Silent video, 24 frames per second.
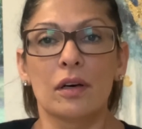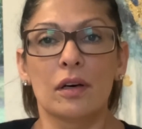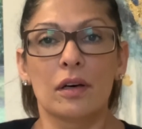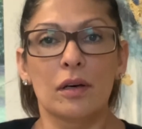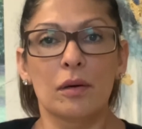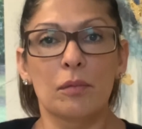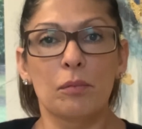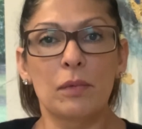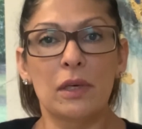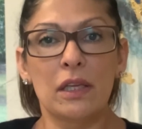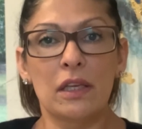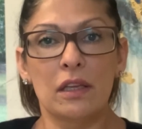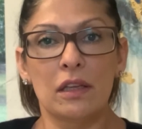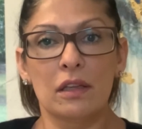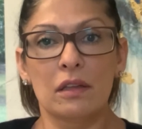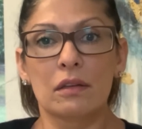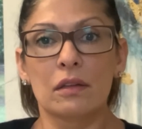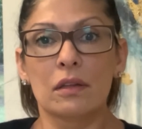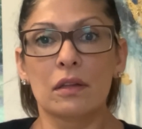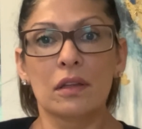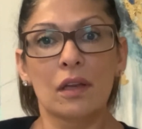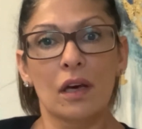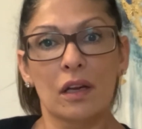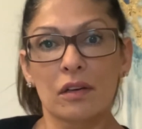meaning
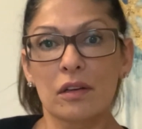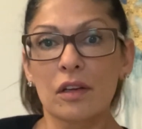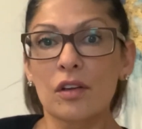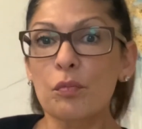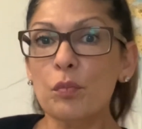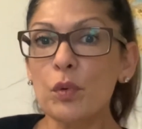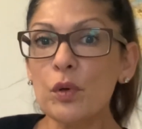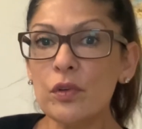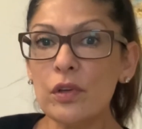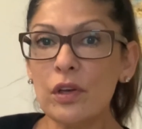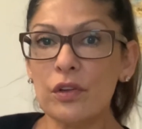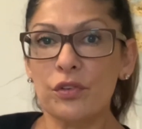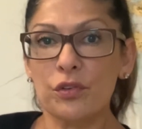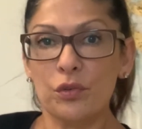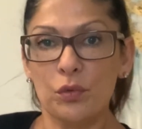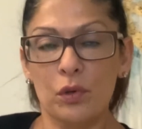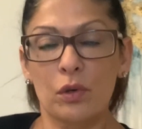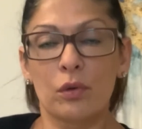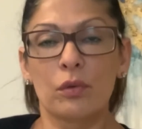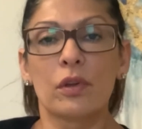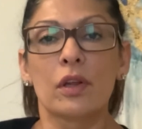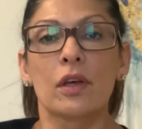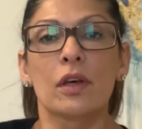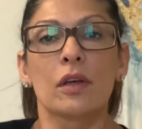not enough
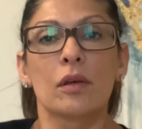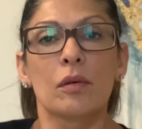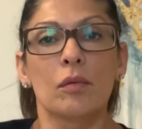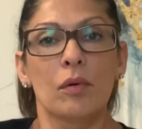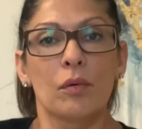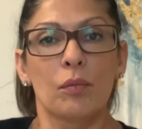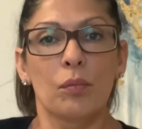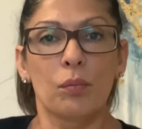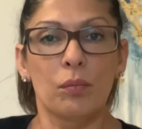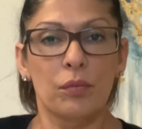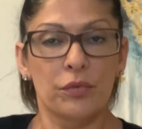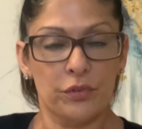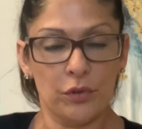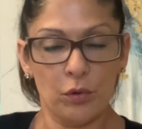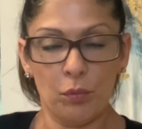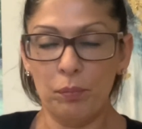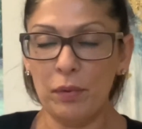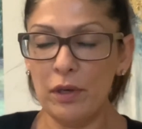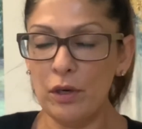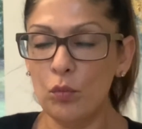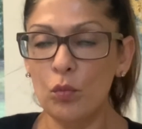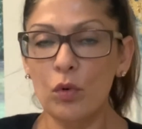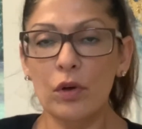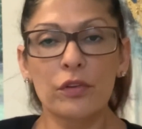progesterone. So
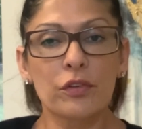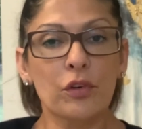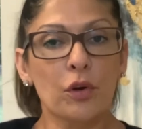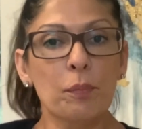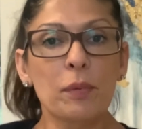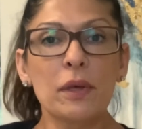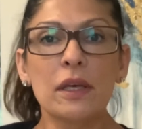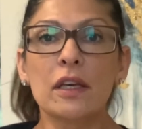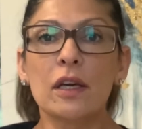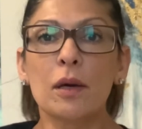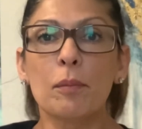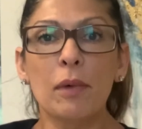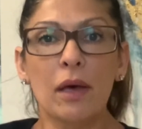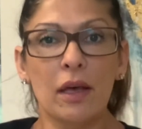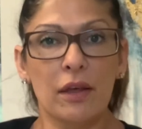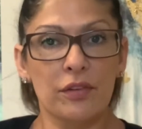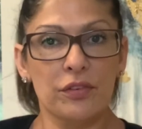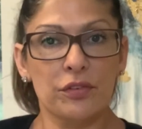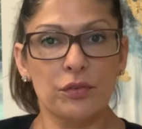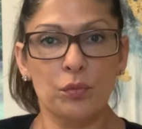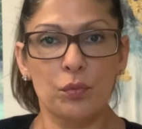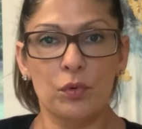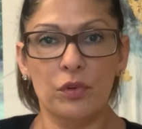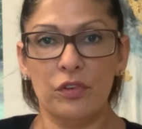big ones are
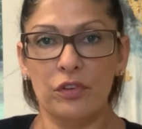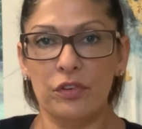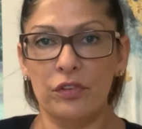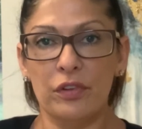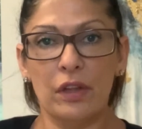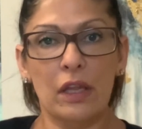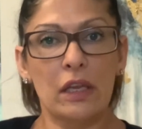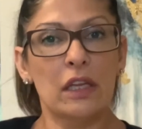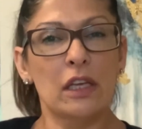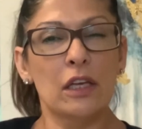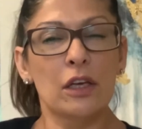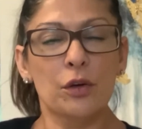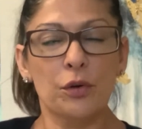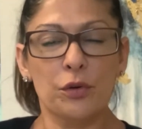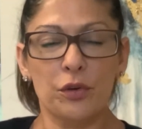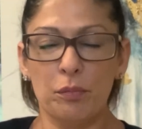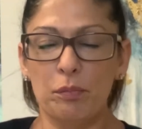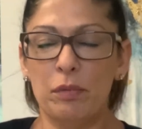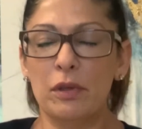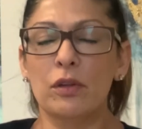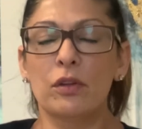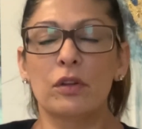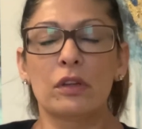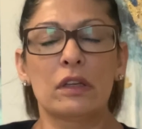PMS, which is that
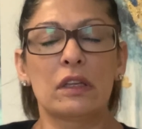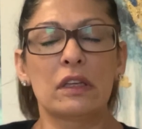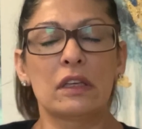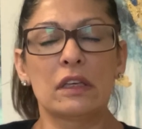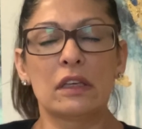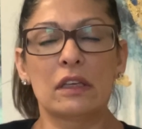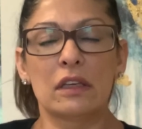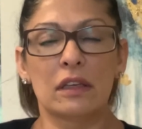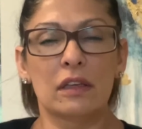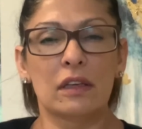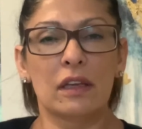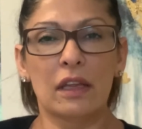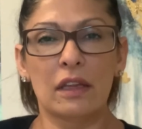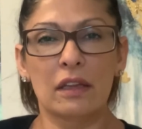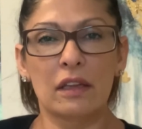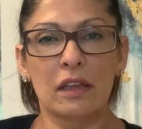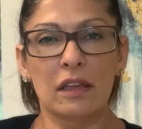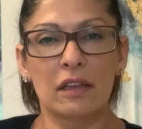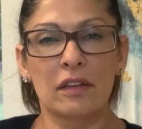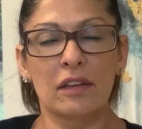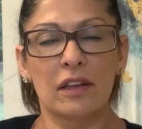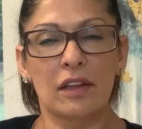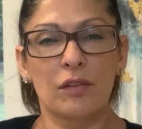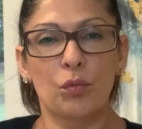irritability
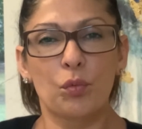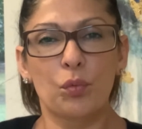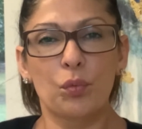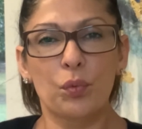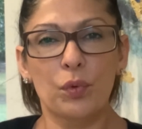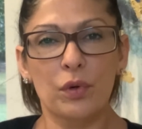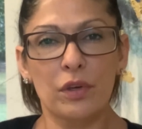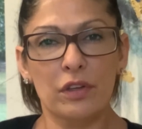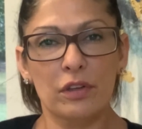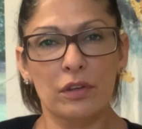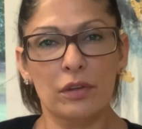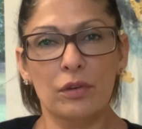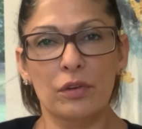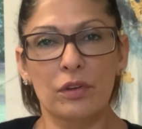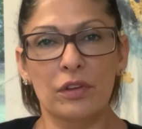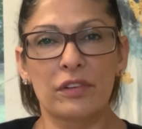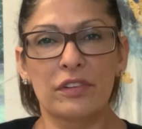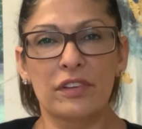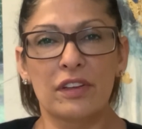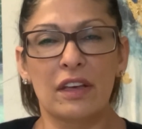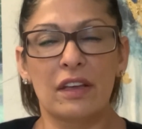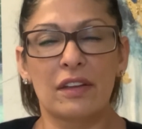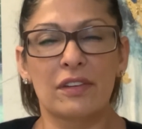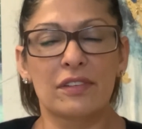and that real
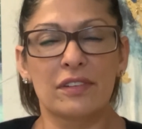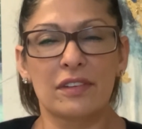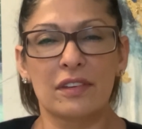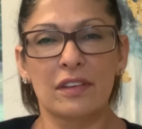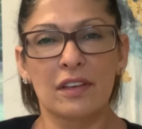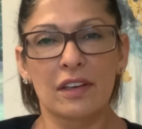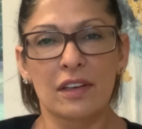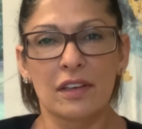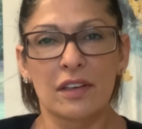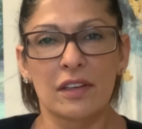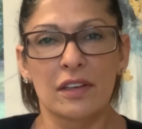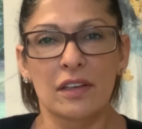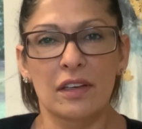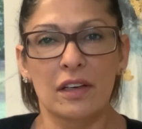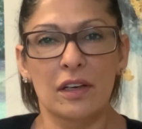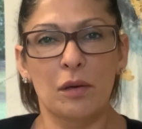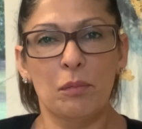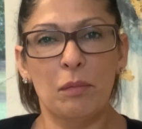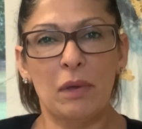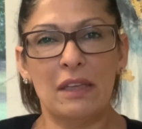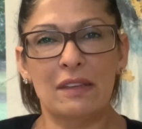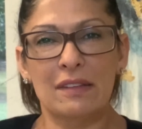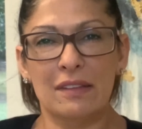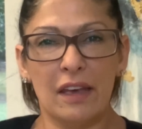intense
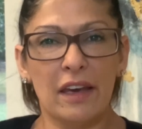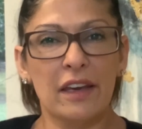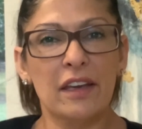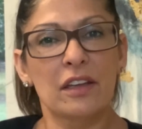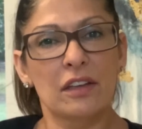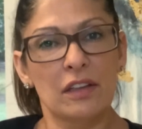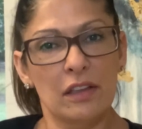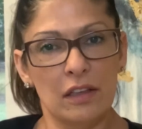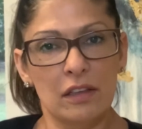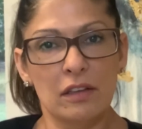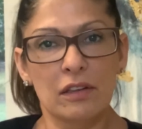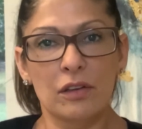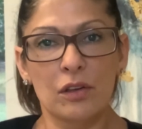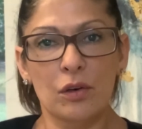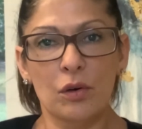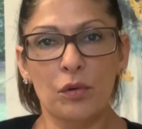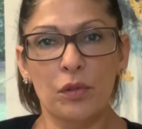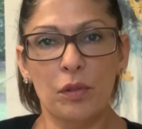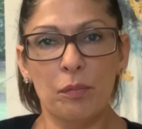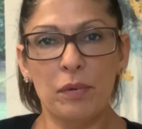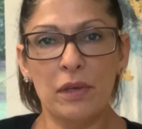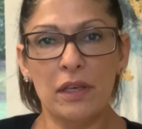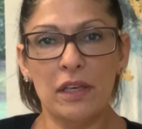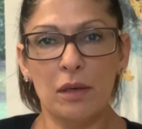anxiety,
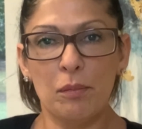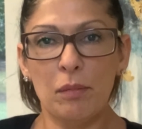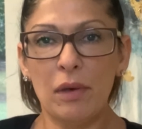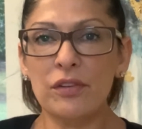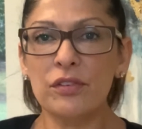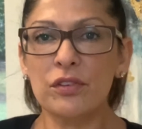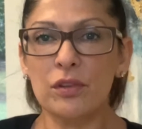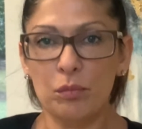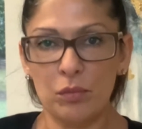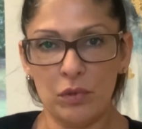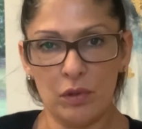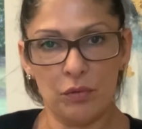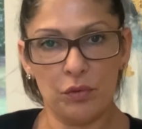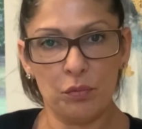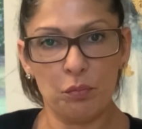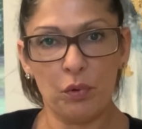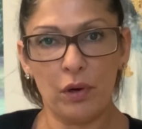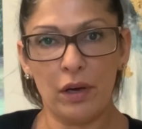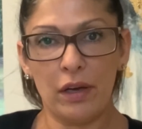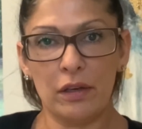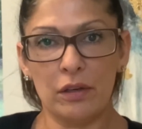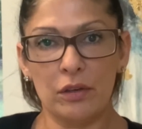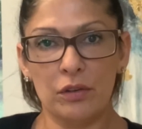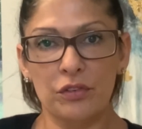the PMS symptoms
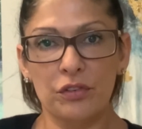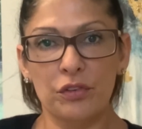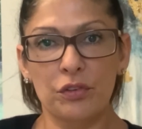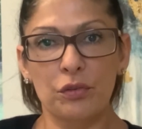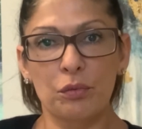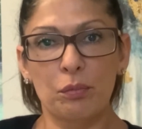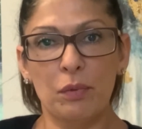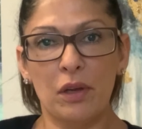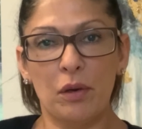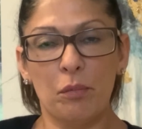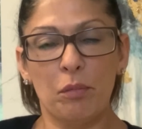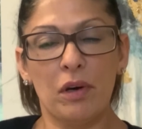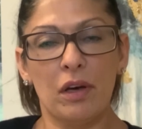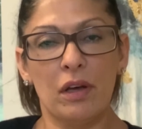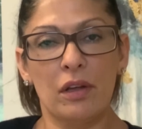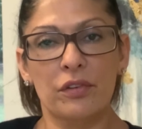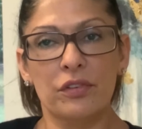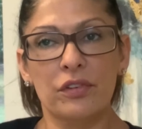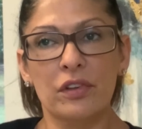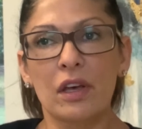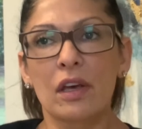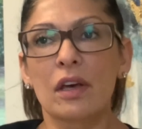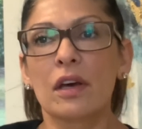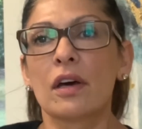prior to
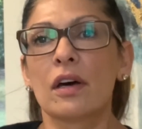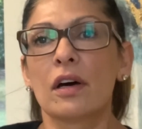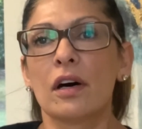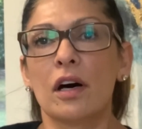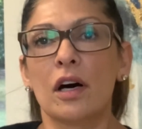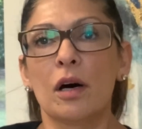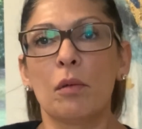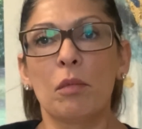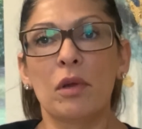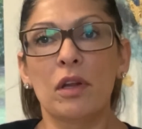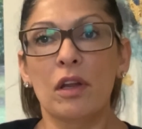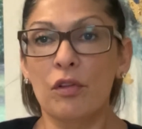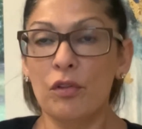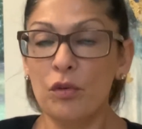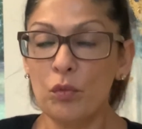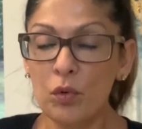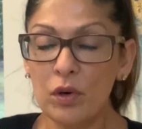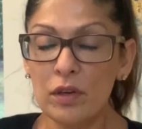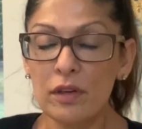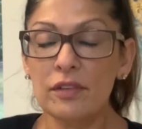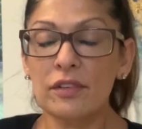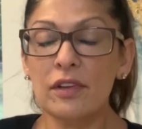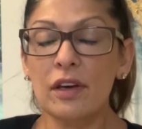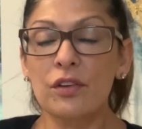menopause. Another
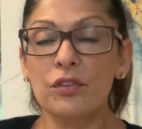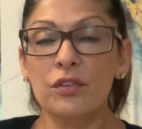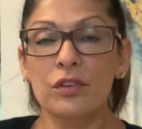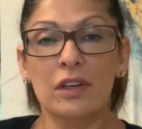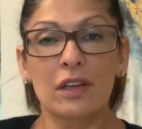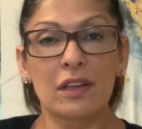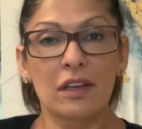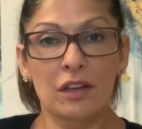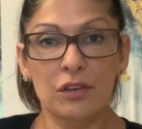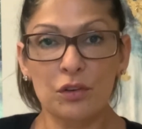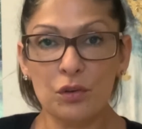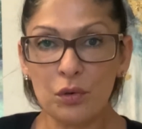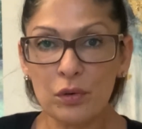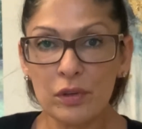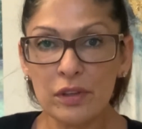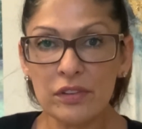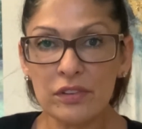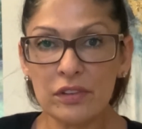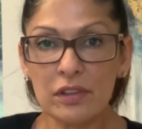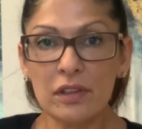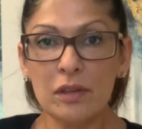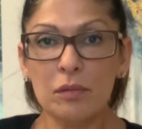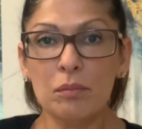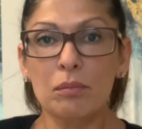one is actually an increase
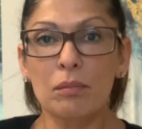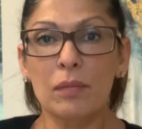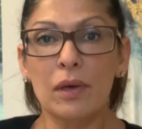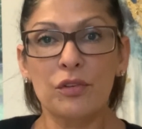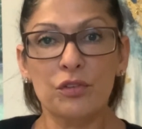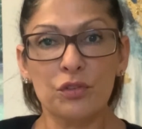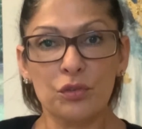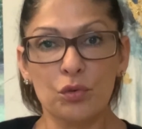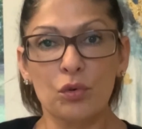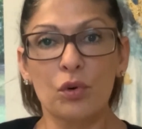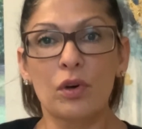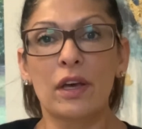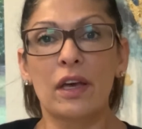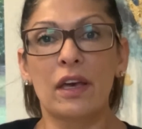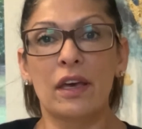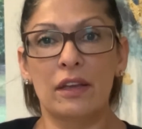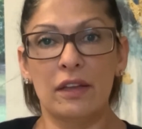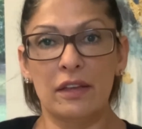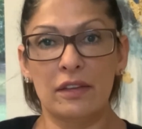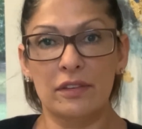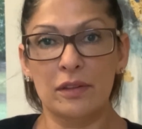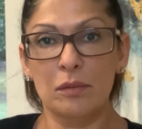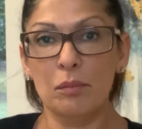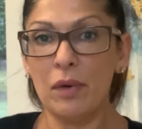in menstrual
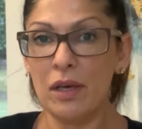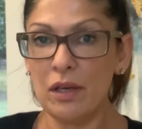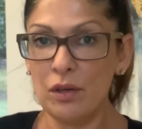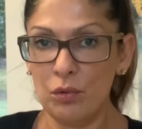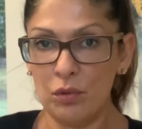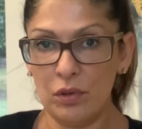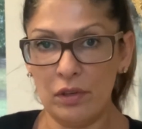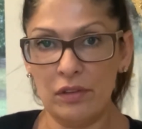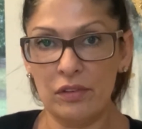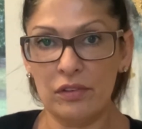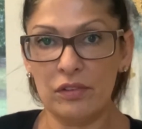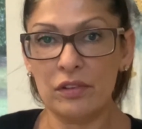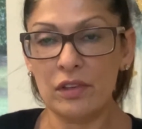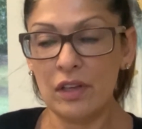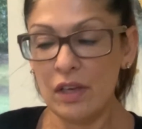headaches and migraines.